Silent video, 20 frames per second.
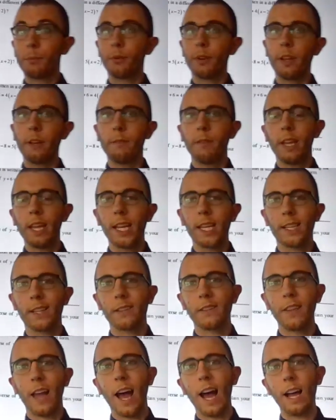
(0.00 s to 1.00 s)
previous
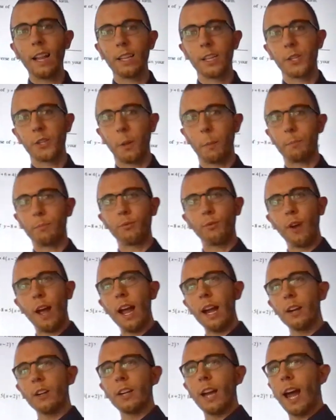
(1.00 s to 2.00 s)
knowledge, some
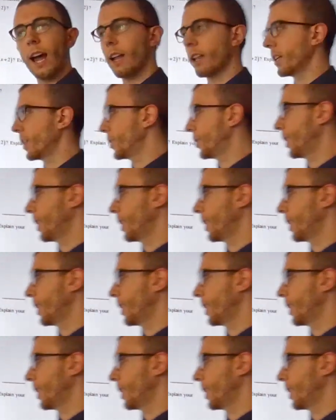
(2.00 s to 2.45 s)
prior knowledge